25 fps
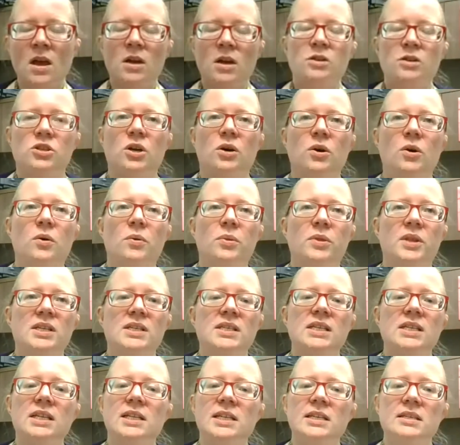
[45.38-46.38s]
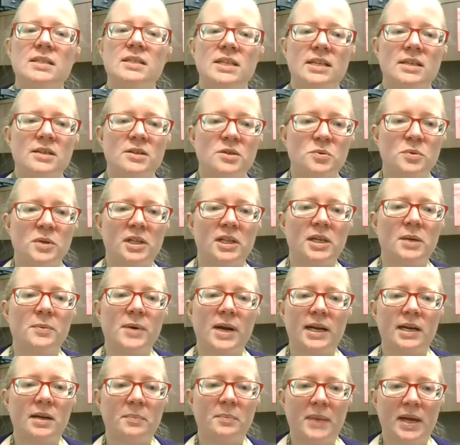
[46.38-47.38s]
So the CDC is really
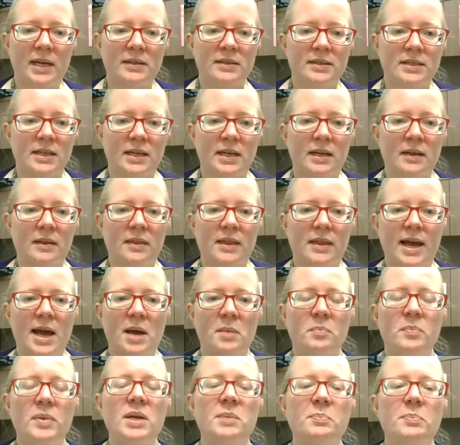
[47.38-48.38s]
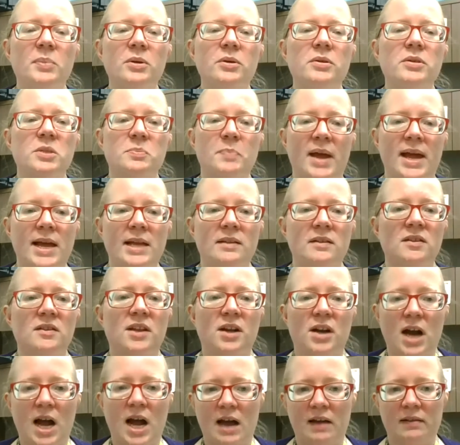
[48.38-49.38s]
recommending that people spend their
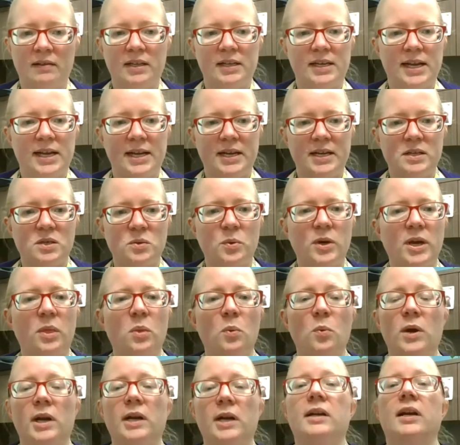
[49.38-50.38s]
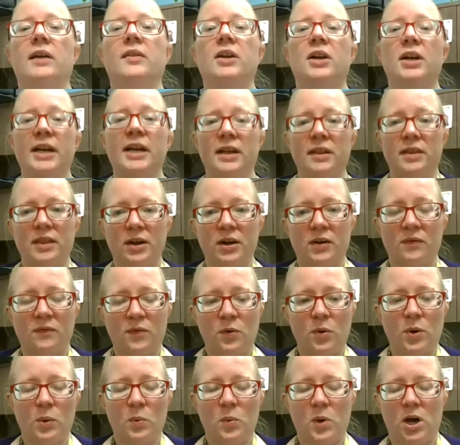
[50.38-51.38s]
holidays with one another in their
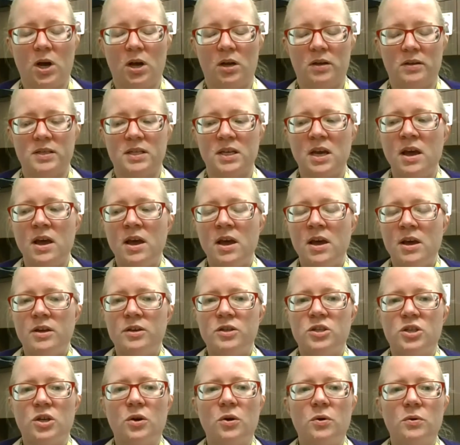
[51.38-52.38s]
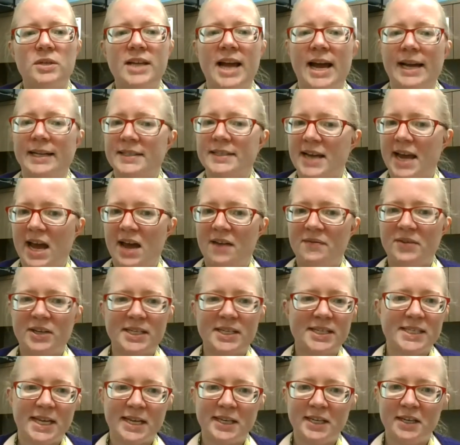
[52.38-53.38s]
four walls. So not to have
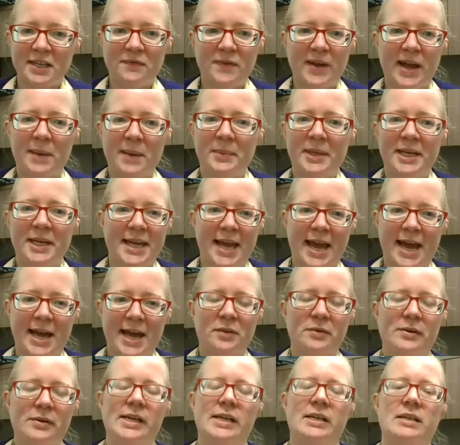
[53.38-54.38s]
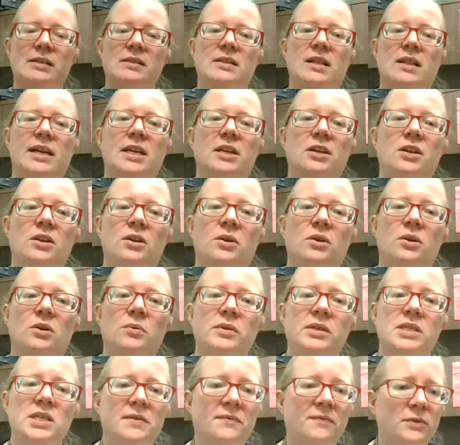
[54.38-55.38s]
extended family gatherings, like, you know, is
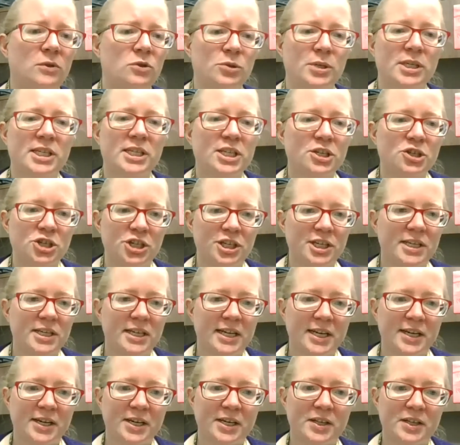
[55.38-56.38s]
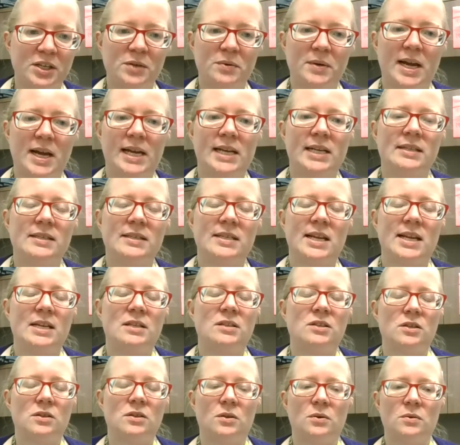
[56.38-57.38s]
a tradition here in the United States
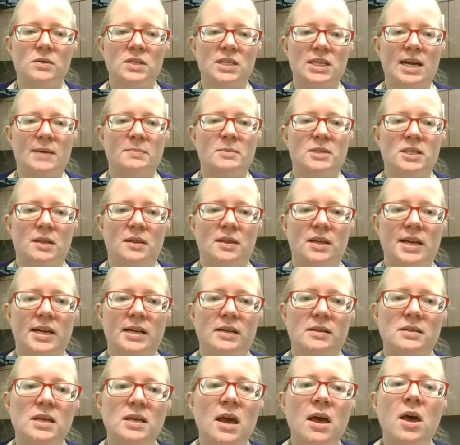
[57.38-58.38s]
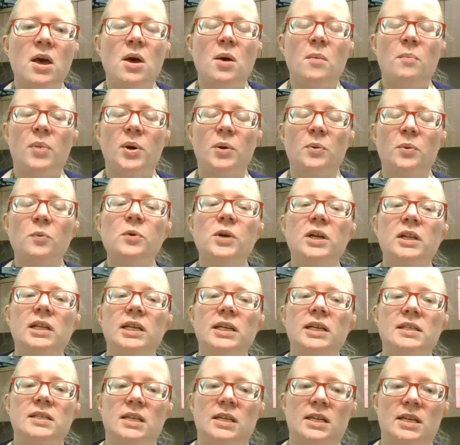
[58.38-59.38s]
and those types of things, but really
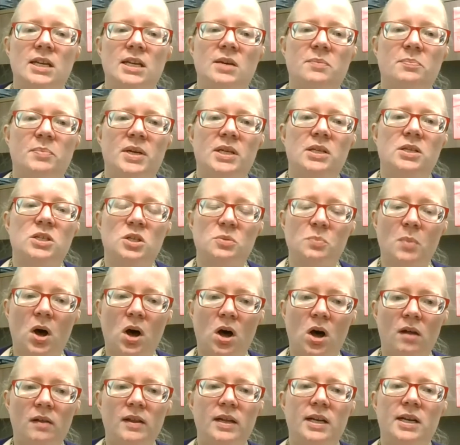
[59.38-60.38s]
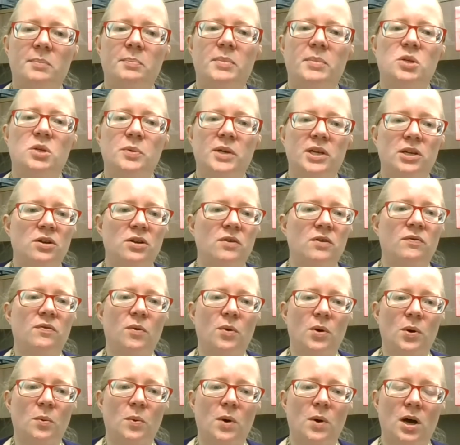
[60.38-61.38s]
to keep it small and in between your
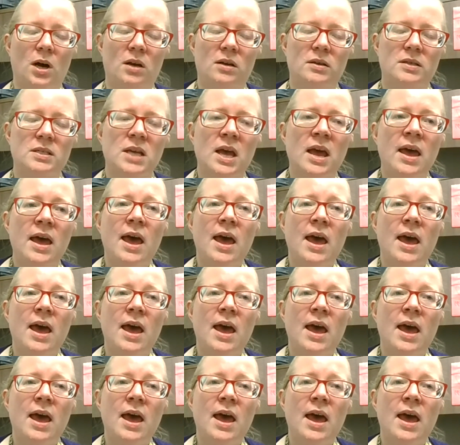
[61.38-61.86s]
four walls.